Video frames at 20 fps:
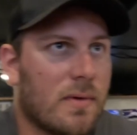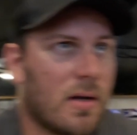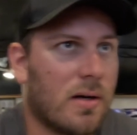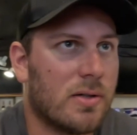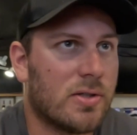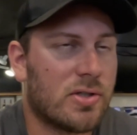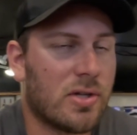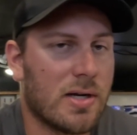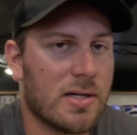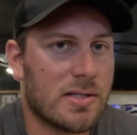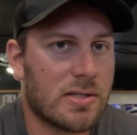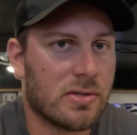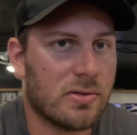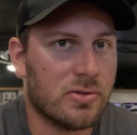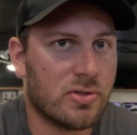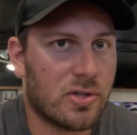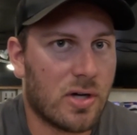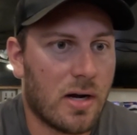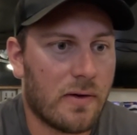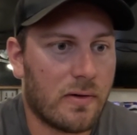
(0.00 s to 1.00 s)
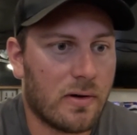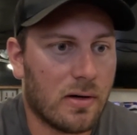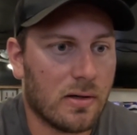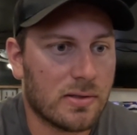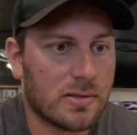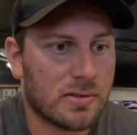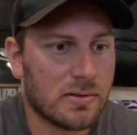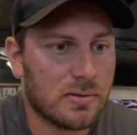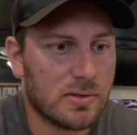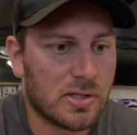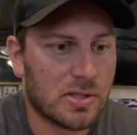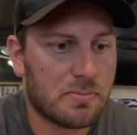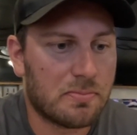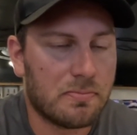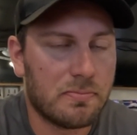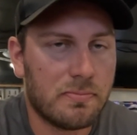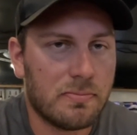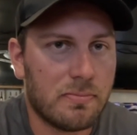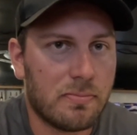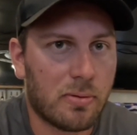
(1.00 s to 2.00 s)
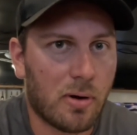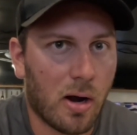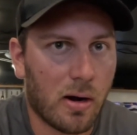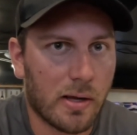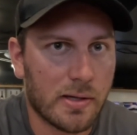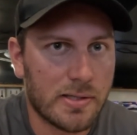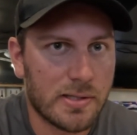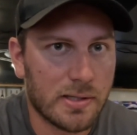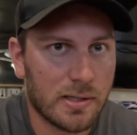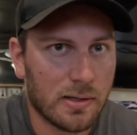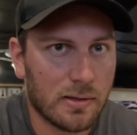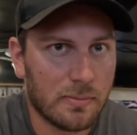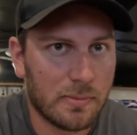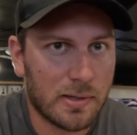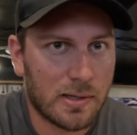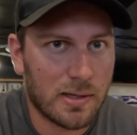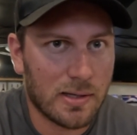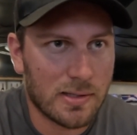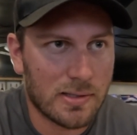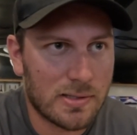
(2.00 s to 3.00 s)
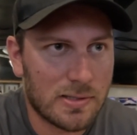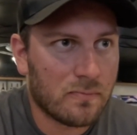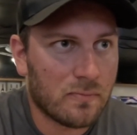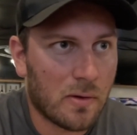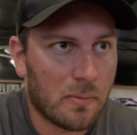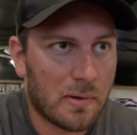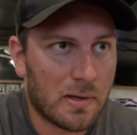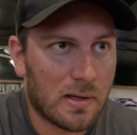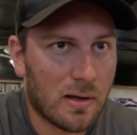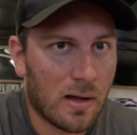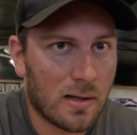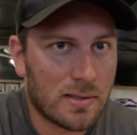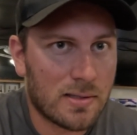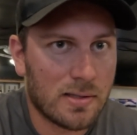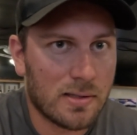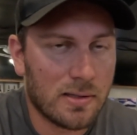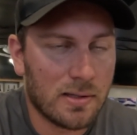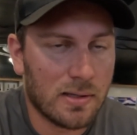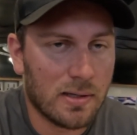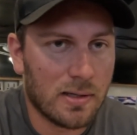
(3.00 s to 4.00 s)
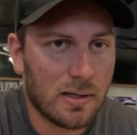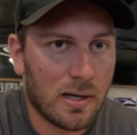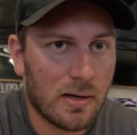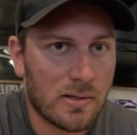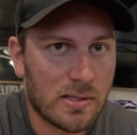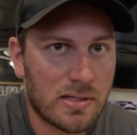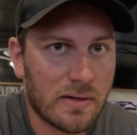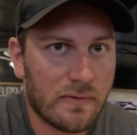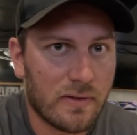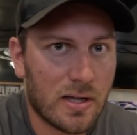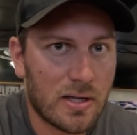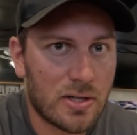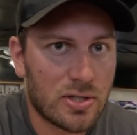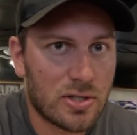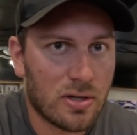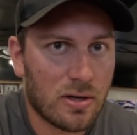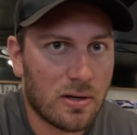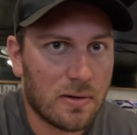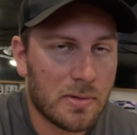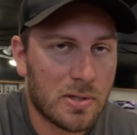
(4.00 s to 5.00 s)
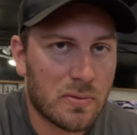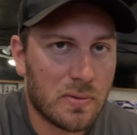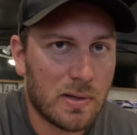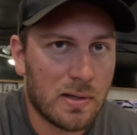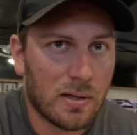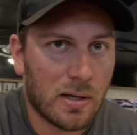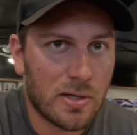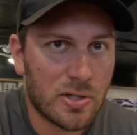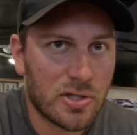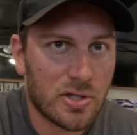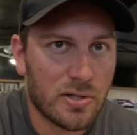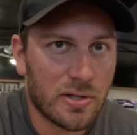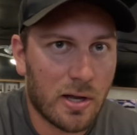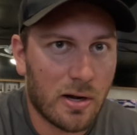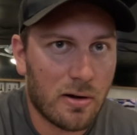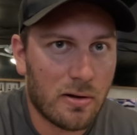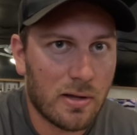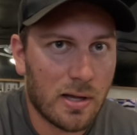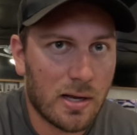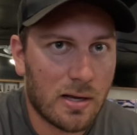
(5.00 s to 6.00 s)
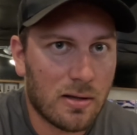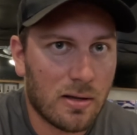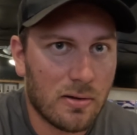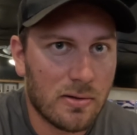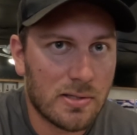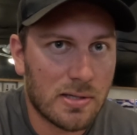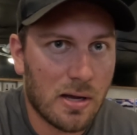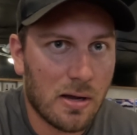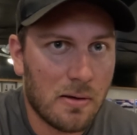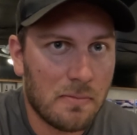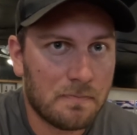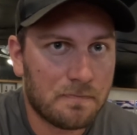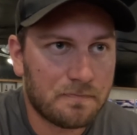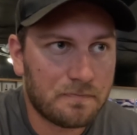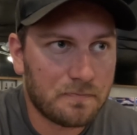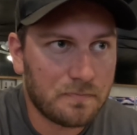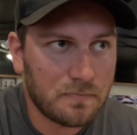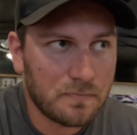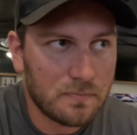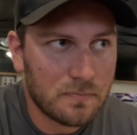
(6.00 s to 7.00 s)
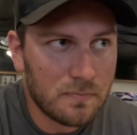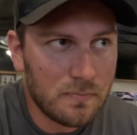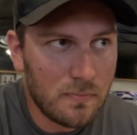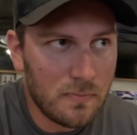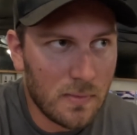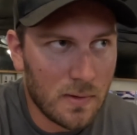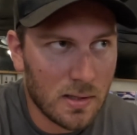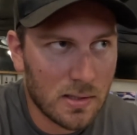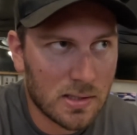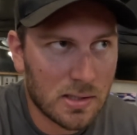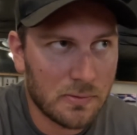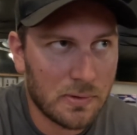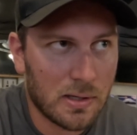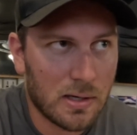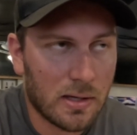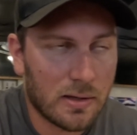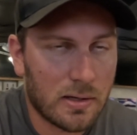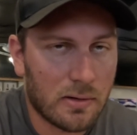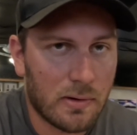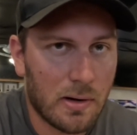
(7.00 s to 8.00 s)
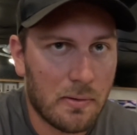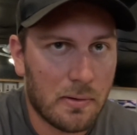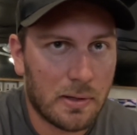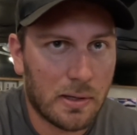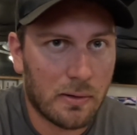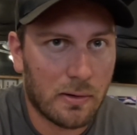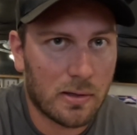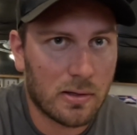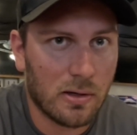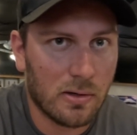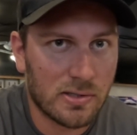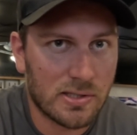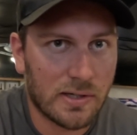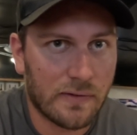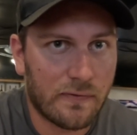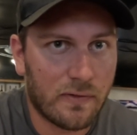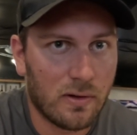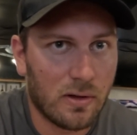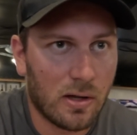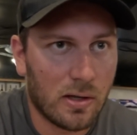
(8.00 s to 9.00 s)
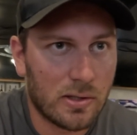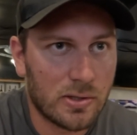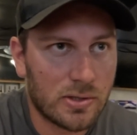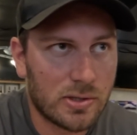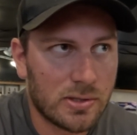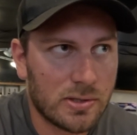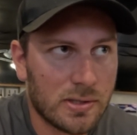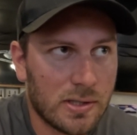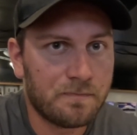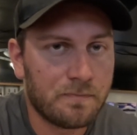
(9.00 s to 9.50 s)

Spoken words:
Our tricycle driver also just brought us here because when we got to the House of Lechon, between lunch and dinner they close up. So we got there right when they were closing for lunch.